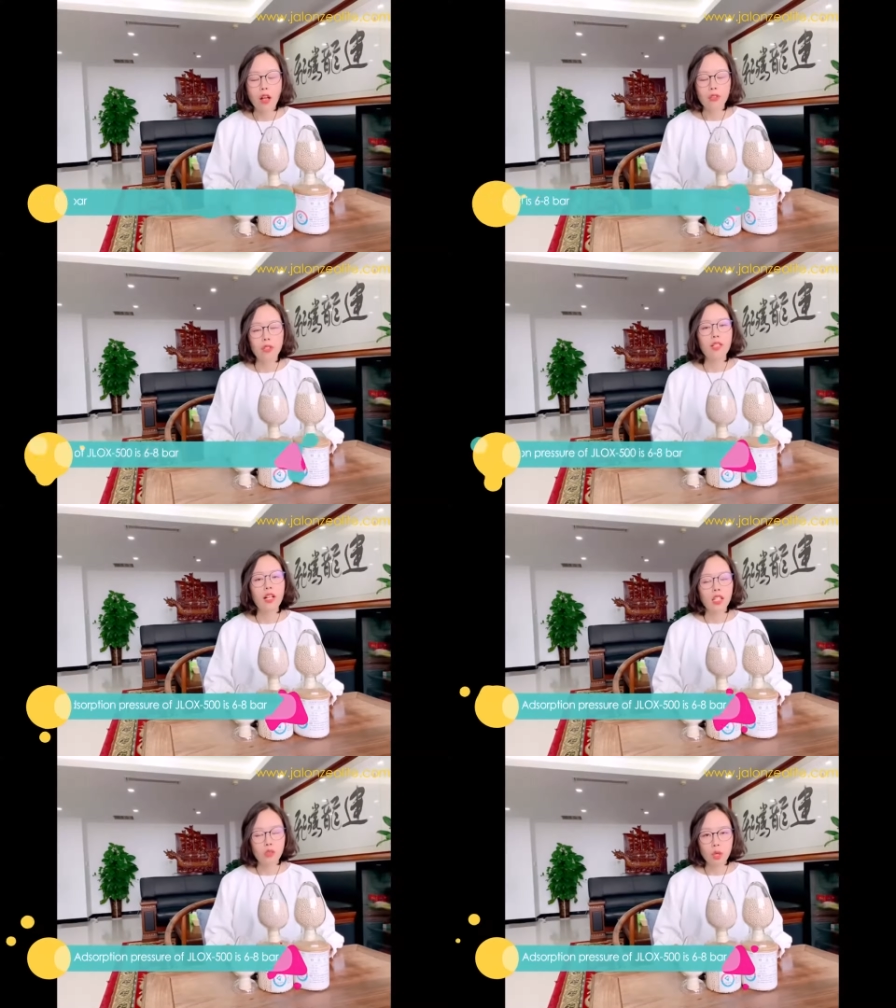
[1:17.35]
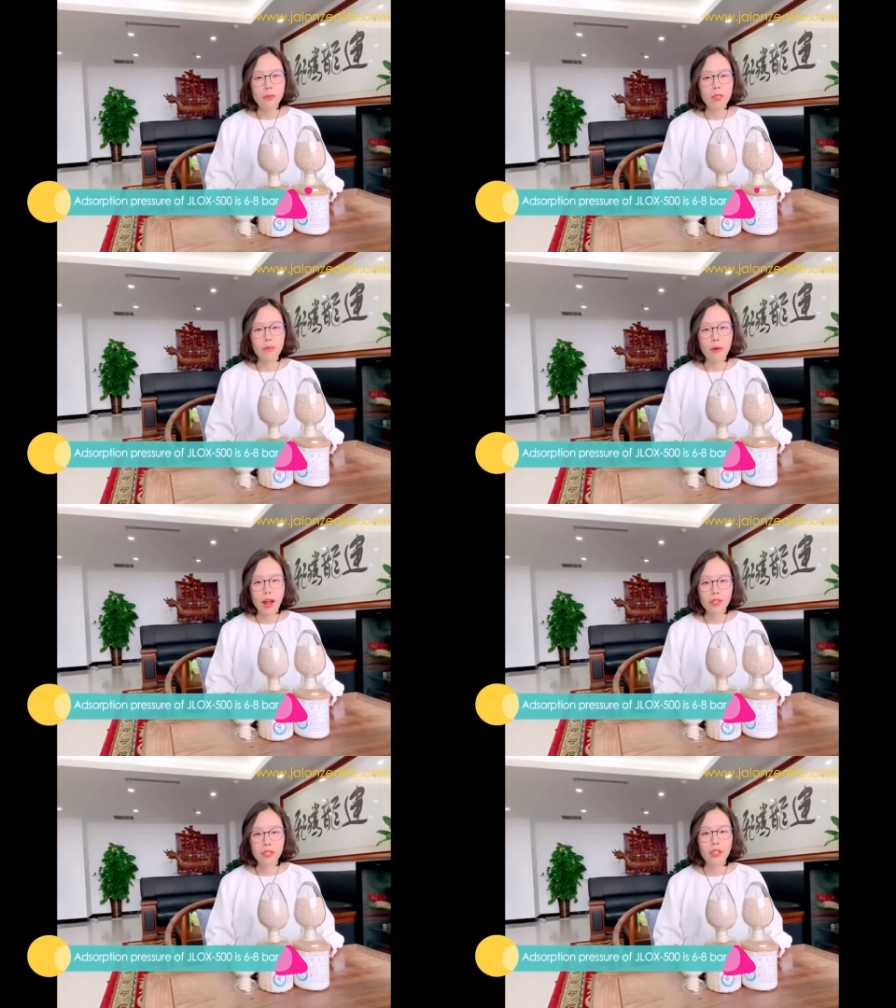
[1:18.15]
So the absorption
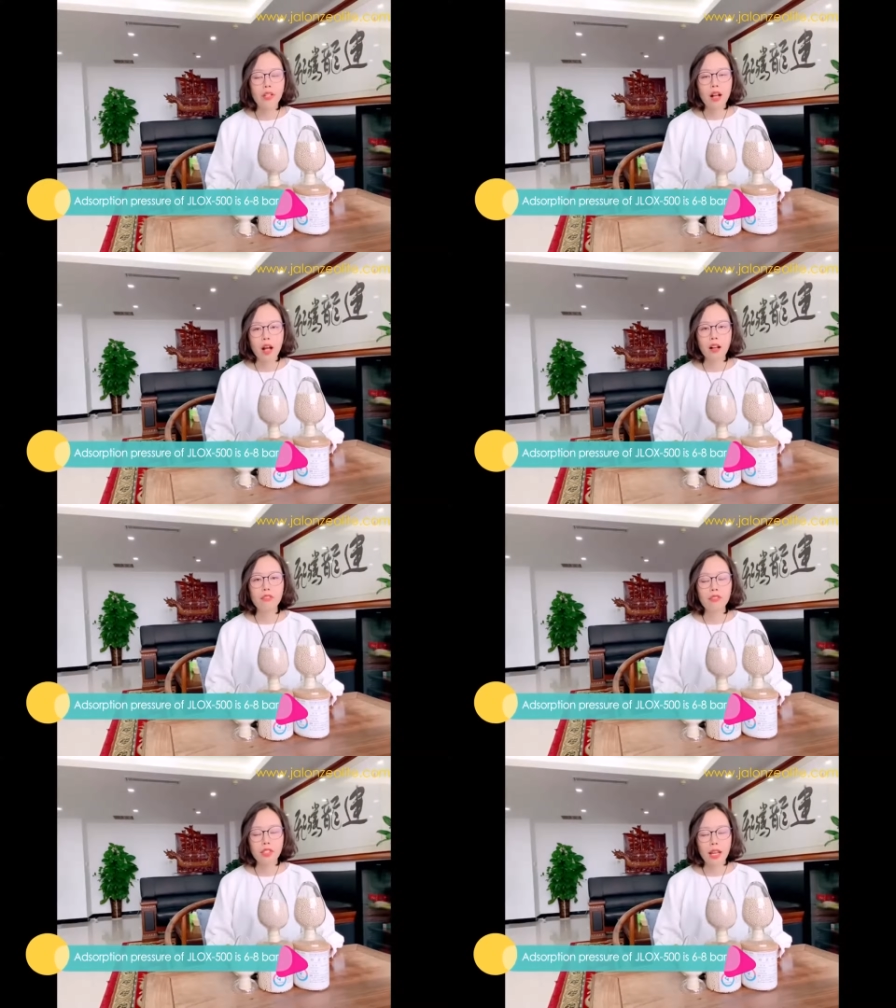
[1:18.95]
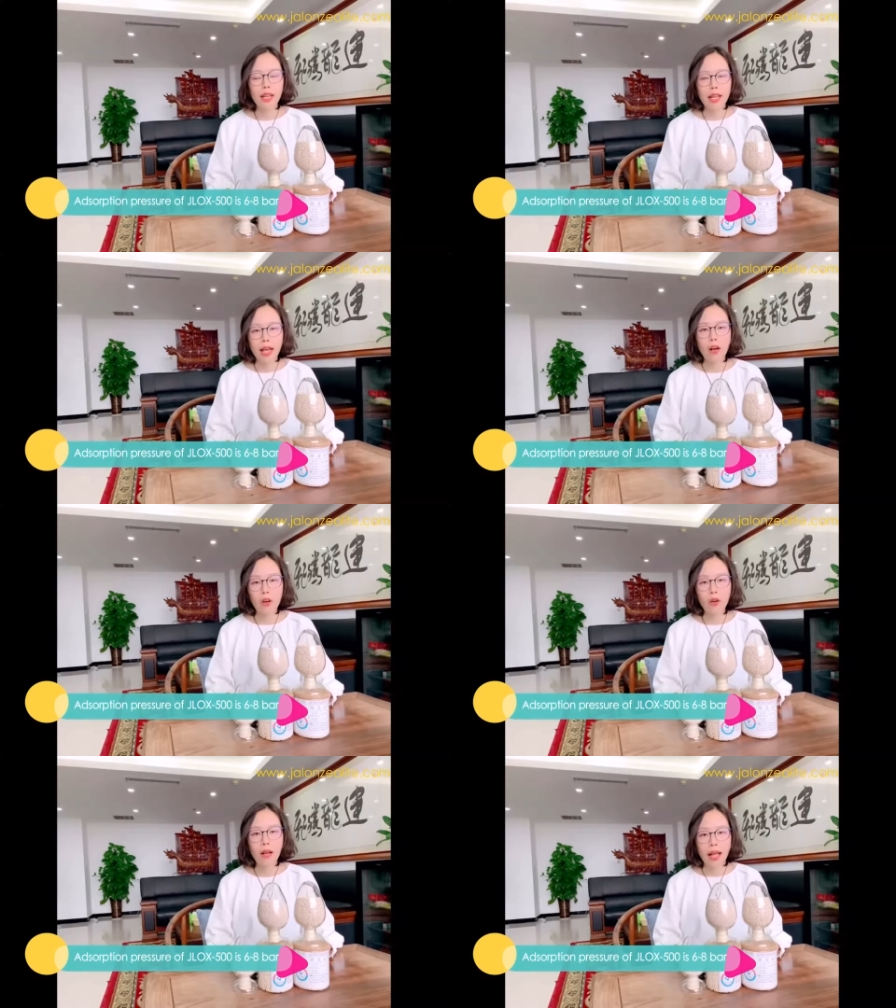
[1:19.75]
pressure of
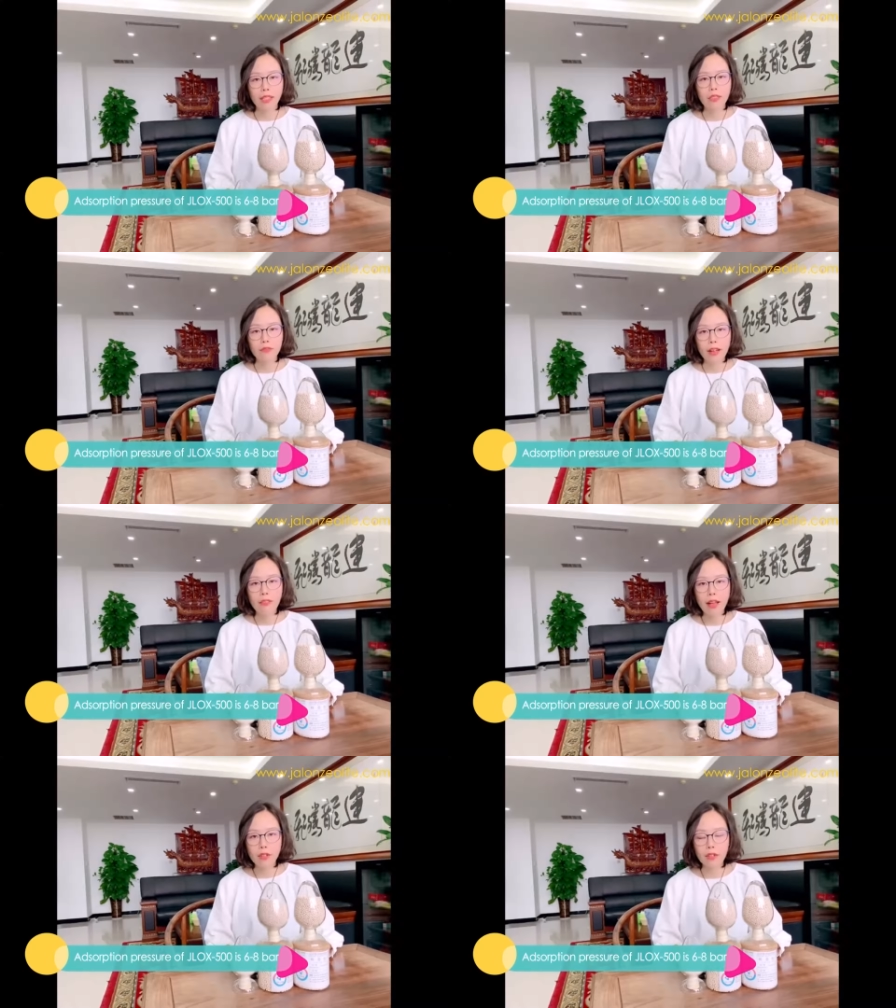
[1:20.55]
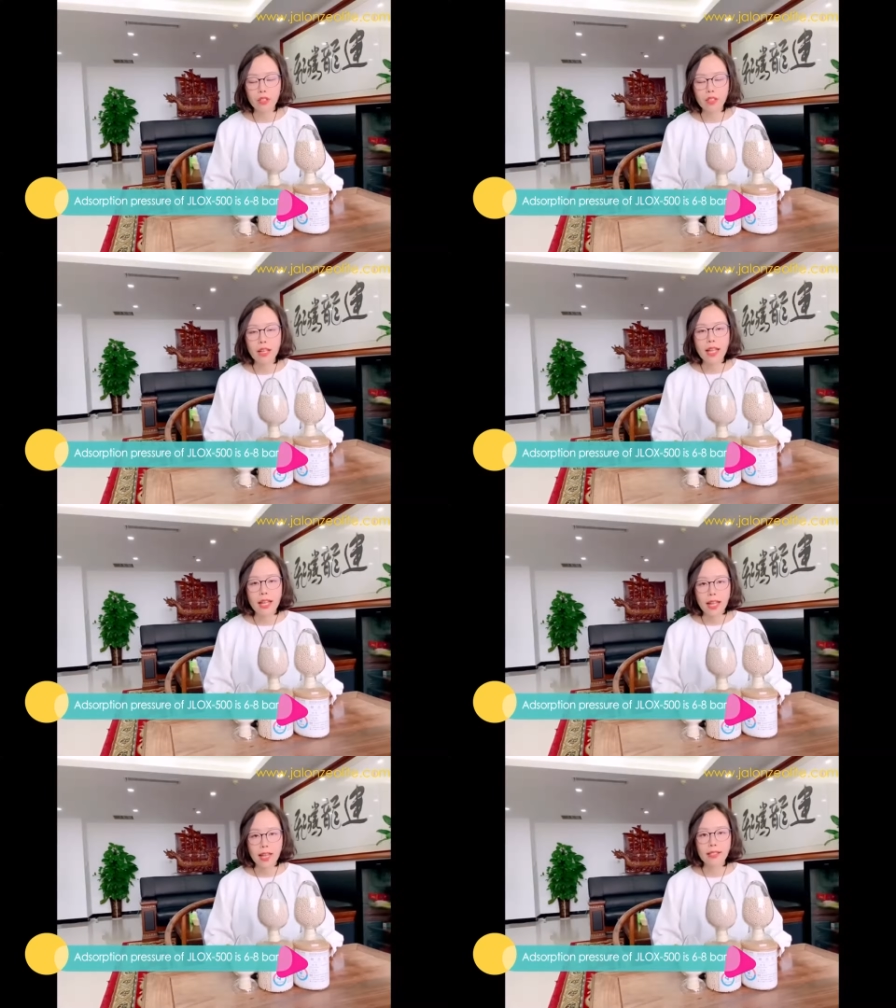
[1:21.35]
JLOX 500
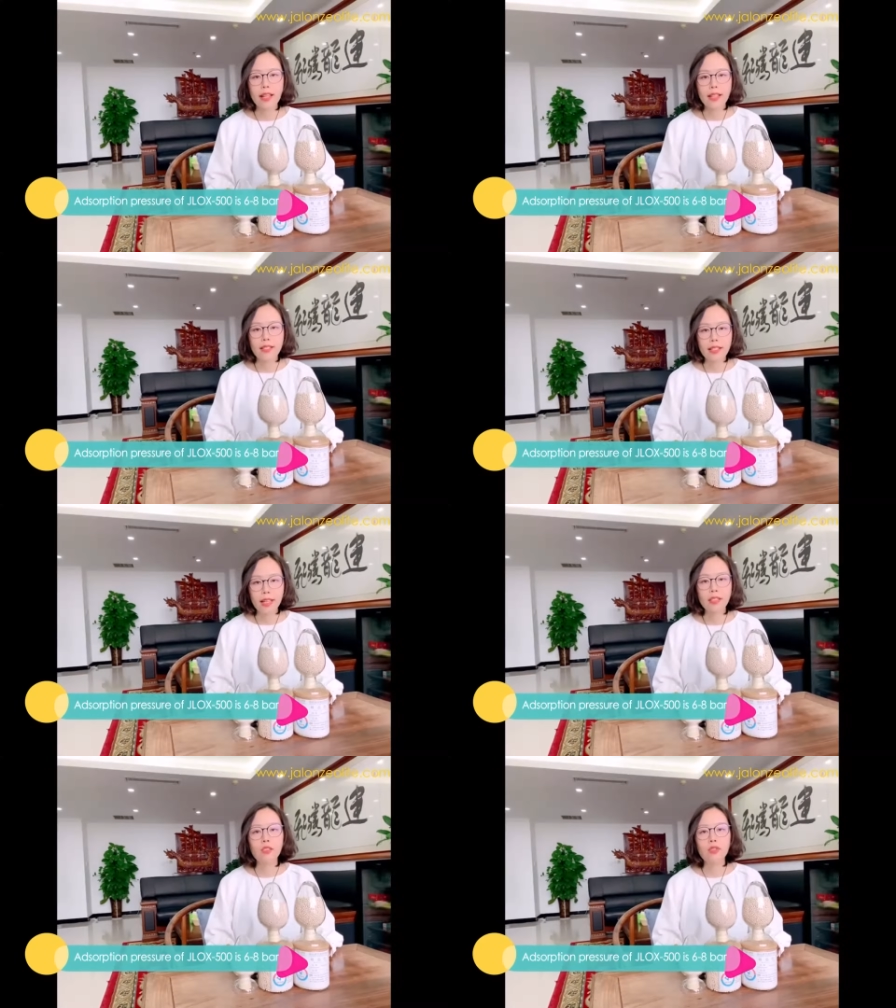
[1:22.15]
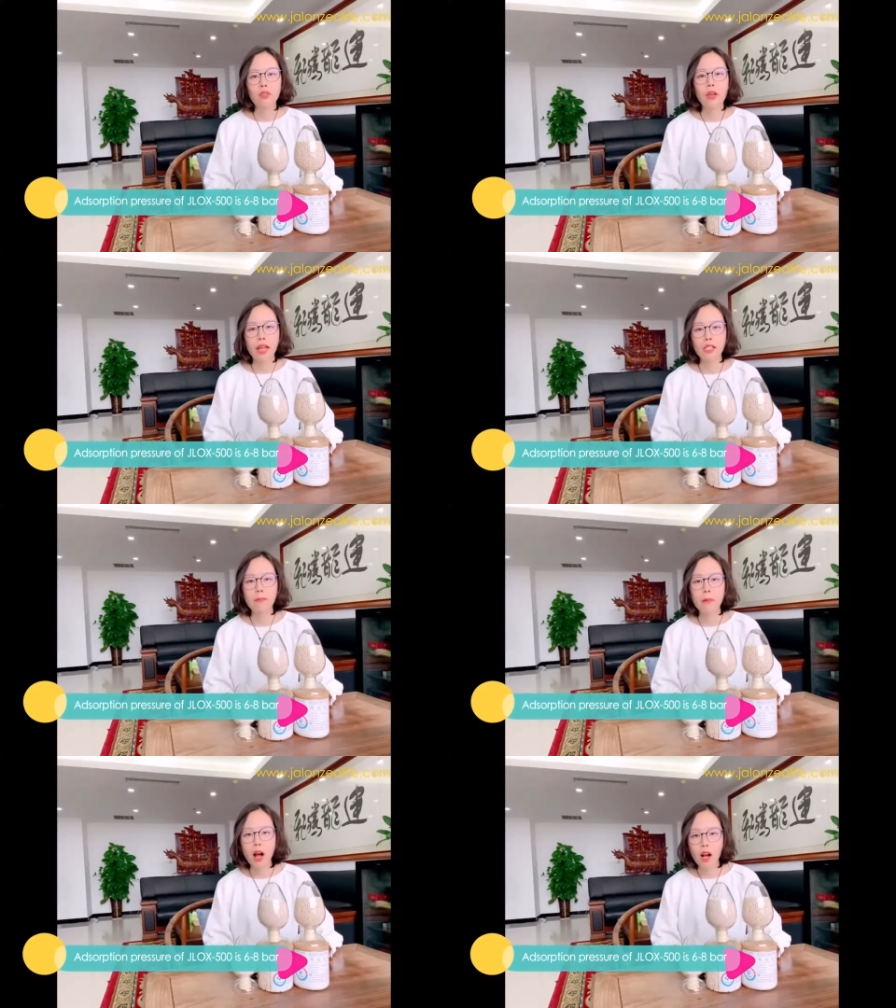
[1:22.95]
is 6 to
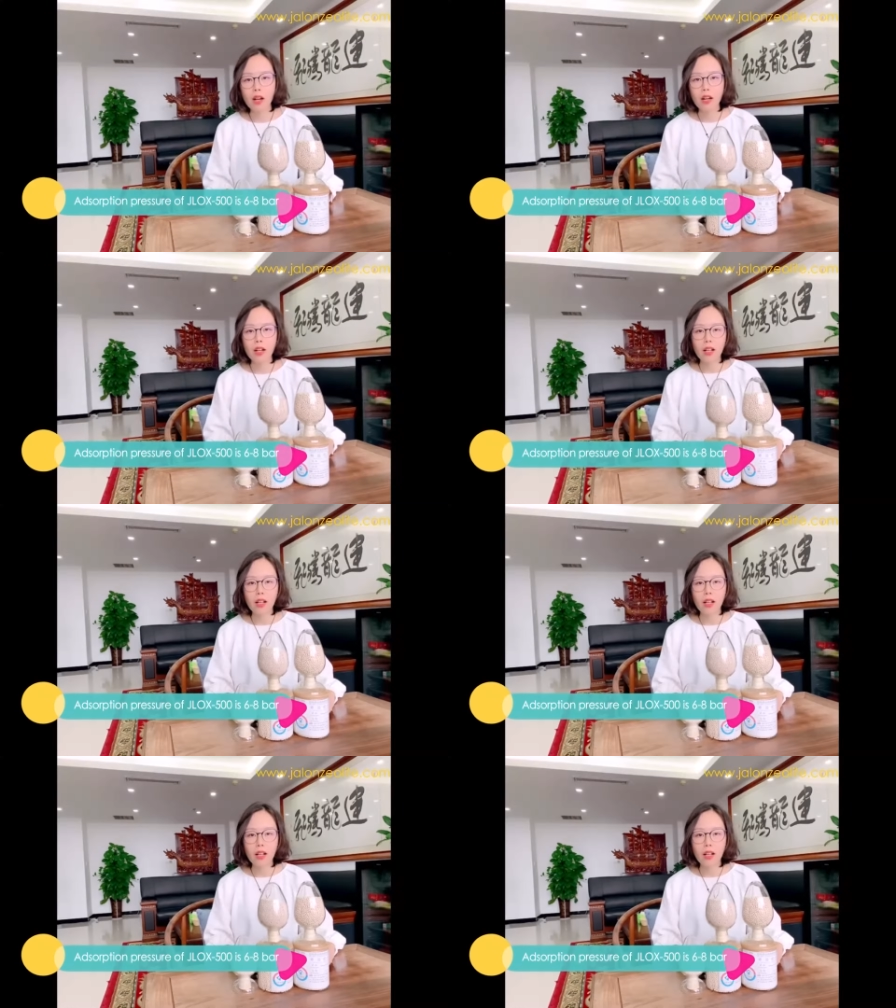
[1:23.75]
8 bar.